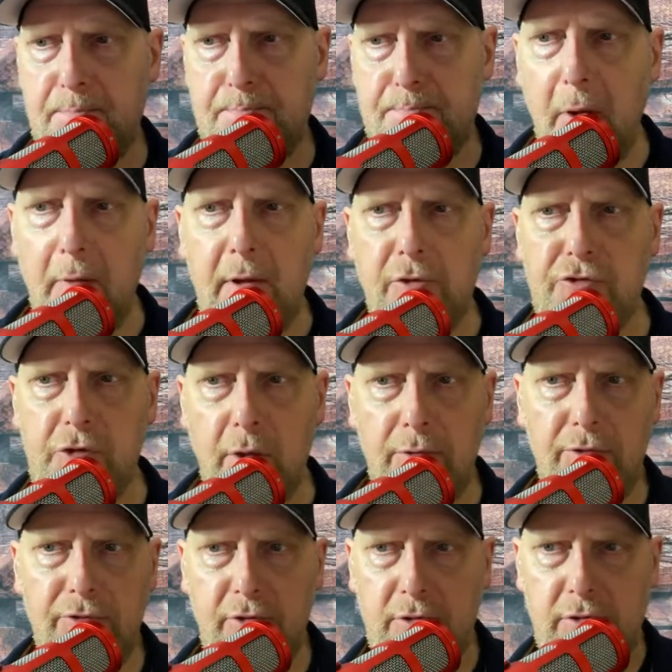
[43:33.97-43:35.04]
Boris
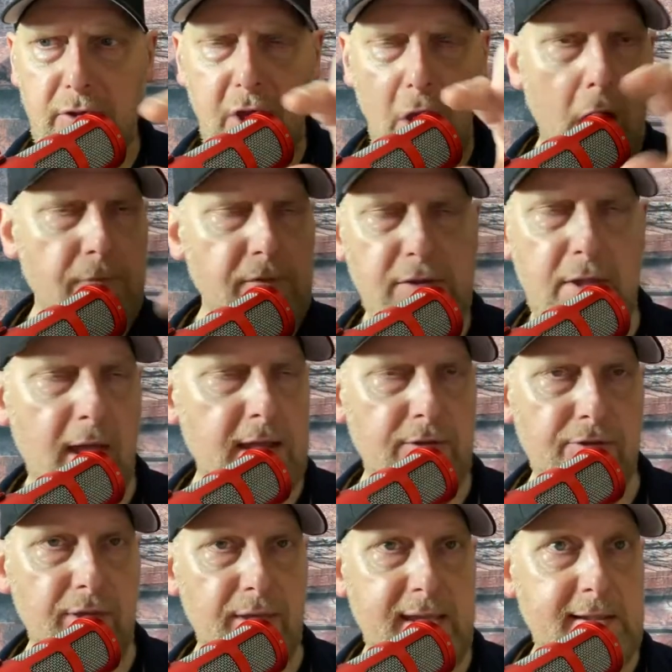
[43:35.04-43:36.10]
Johnson,
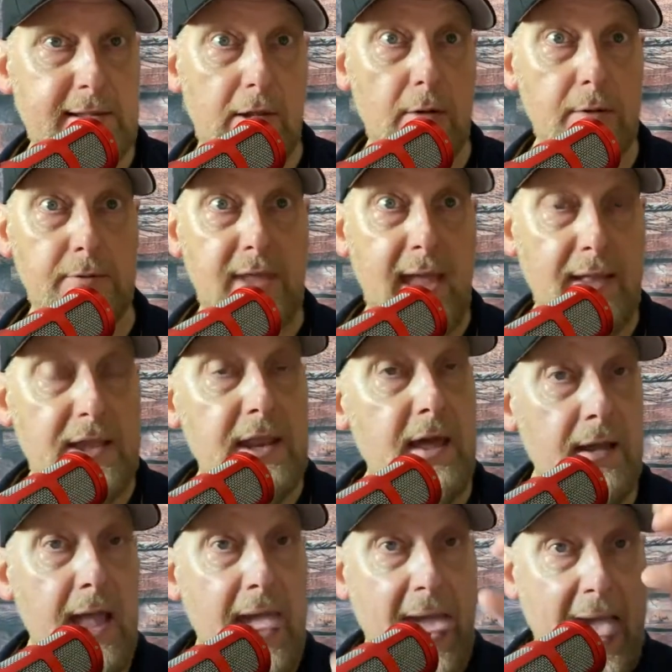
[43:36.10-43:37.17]
COVID-19
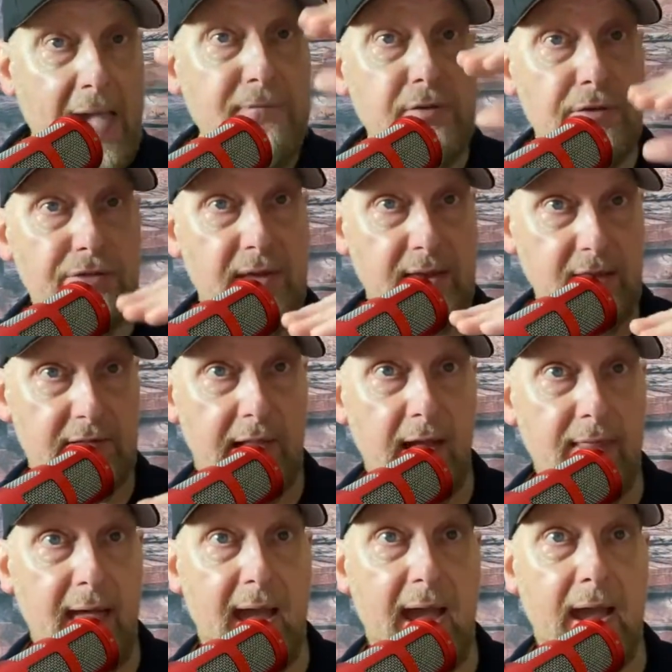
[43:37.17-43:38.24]
lockdown. Everything is
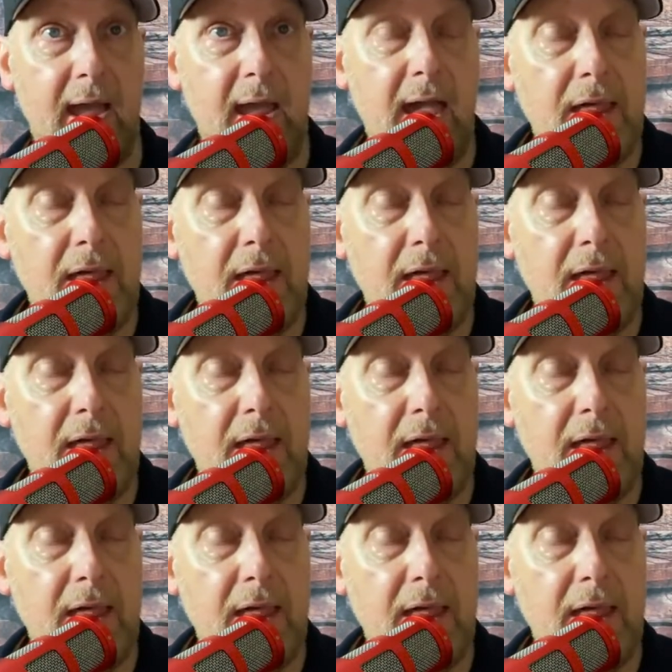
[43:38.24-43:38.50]
like that.